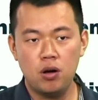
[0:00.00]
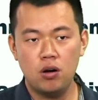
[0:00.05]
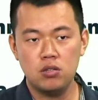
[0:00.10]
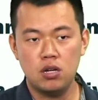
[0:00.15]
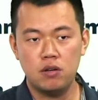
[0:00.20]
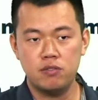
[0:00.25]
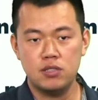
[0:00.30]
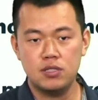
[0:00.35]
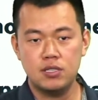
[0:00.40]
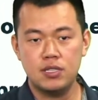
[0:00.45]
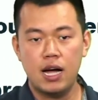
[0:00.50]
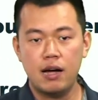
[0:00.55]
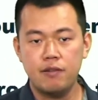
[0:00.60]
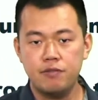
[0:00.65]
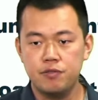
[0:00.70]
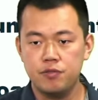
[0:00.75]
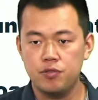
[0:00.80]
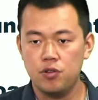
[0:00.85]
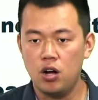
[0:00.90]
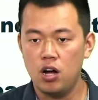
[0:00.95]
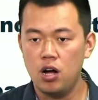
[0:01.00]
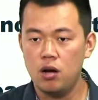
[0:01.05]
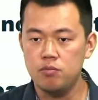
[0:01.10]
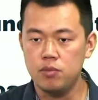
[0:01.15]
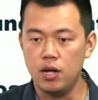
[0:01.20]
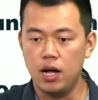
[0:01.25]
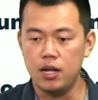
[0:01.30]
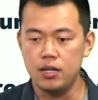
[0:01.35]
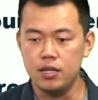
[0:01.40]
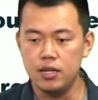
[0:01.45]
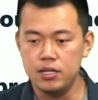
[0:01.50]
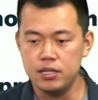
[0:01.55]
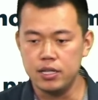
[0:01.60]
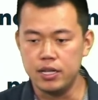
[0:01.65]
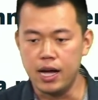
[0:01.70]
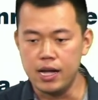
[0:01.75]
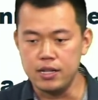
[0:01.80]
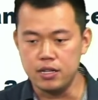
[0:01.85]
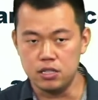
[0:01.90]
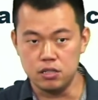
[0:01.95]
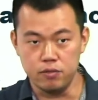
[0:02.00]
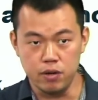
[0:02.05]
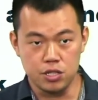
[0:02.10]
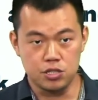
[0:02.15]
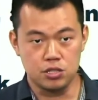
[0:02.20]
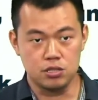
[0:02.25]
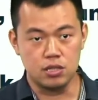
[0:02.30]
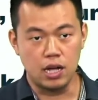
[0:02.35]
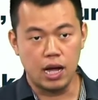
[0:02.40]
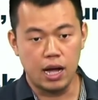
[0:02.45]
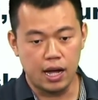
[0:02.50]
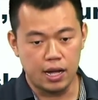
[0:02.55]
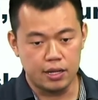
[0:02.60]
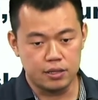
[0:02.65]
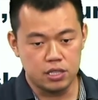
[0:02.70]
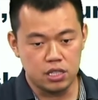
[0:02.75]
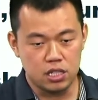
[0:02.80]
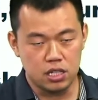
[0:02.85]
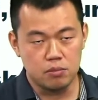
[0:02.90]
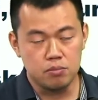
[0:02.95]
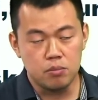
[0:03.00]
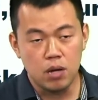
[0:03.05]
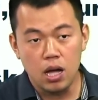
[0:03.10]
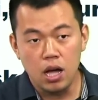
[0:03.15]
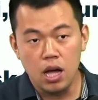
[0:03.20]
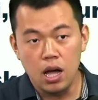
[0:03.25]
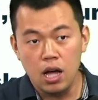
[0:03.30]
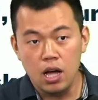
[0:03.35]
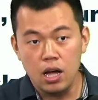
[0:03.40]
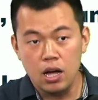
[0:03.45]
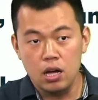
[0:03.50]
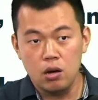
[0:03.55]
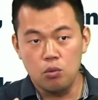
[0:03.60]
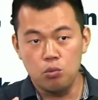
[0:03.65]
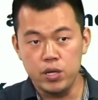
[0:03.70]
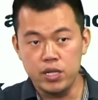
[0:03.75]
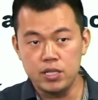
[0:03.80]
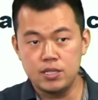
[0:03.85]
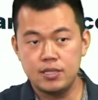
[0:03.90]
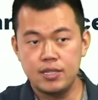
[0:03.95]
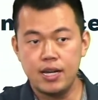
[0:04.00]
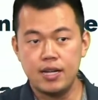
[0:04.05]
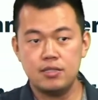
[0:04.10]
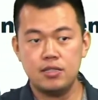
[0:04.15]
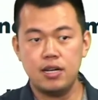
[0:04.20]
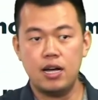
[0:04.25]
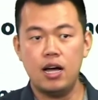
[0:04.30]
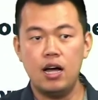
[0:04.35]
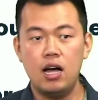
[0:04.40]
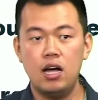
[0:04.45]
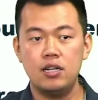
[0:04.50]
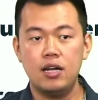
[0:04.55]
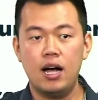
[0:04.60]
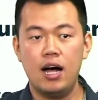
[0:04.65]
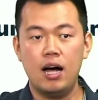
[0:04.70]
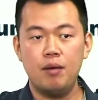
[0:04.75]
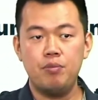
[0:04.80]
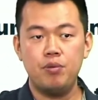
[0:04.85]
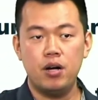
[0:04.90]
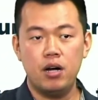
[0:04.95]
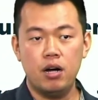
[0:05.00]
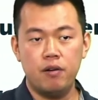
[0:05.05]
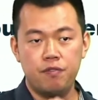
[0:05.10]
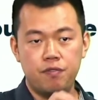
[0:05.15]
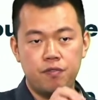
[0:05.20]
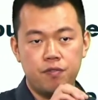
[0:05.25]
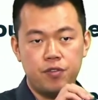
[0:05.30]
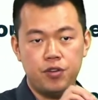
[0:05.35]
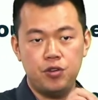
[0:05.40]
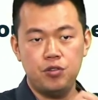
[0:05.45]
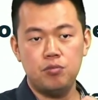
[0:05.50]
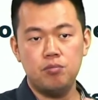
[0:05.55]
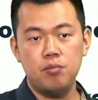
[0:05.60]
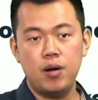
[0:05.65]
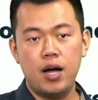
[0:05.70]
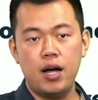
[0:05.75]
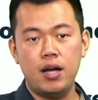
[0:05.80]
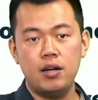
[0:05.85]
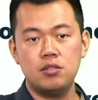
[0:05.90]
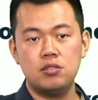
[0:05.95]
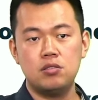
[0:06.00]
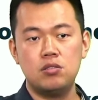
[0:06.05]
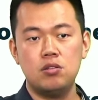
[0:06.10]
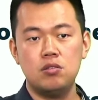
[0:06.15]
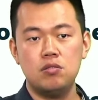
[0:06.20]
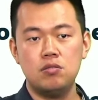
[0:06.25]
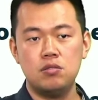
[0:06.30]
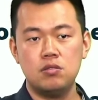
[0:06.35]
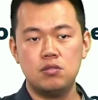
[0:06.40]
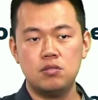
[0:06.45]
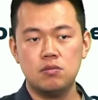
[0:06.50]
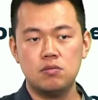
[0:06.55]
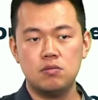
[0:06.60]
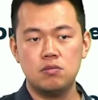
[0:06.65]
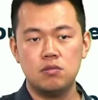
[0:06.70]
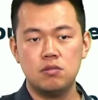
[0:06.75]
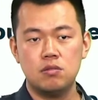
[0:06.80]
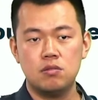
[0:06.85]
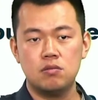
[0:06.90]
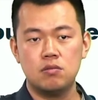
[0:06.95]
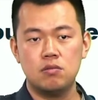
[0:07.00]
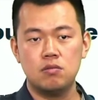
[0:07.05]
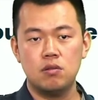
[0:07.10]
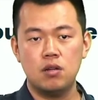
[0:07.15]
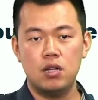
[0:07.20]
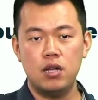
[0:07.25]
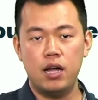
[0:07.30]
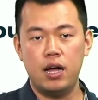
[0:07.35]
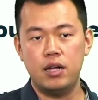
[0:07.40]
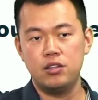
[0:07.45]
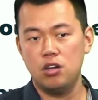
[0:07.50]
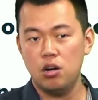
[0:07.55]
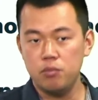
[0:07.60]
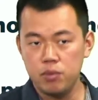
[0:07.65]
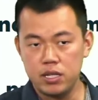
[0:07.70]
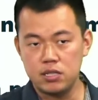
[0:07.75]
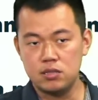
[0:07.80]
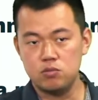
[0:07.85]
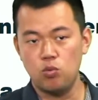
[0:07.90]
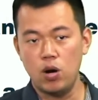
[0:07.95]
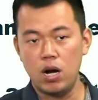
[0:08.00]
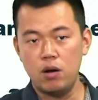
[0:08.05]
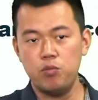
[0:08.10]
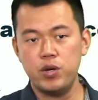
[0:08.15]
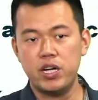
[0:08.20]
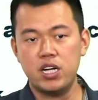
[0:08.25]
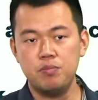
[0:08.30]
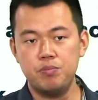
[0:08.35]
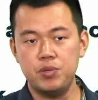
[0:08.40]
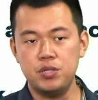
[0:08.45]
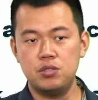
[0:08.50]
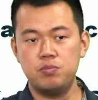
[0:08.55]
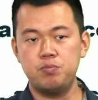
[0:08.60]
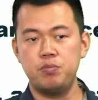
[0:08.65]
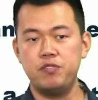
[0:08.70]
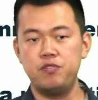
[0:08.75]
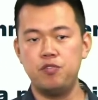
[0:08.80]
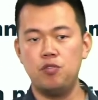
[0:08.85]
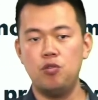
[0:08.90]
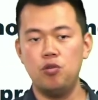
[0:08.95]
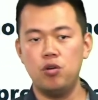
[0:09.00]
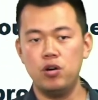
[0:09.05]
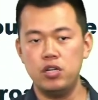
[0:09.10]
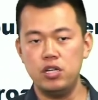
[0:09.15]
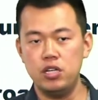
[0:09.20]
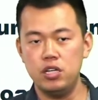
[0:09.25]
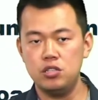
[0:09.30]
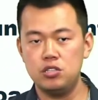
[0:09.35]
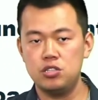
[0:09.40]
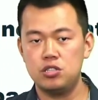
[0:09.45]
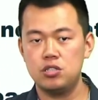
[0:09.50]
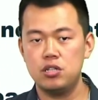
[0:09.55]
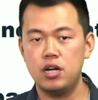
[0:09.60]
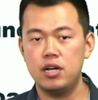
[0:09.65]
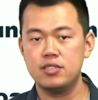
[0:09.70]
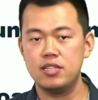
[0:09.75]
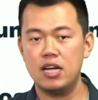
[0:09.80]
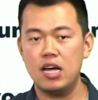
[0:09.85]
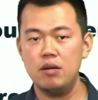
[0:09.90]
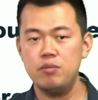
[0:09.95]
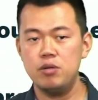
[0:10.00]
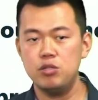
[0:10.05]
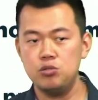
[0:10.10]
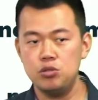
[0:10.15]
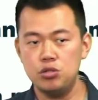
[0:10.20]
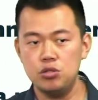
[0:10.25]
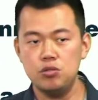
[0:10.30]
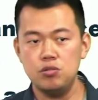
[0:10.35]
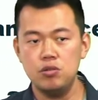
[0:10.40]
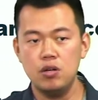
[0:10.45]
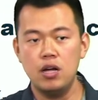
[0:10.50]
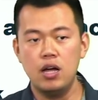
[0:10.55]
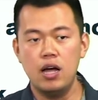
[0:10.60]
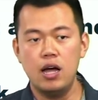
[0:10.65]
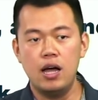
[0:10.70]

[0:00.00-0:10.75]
of the staff from Learning and Innovation team, we set up a few milestones, and normally it's 1 week before each assignment due,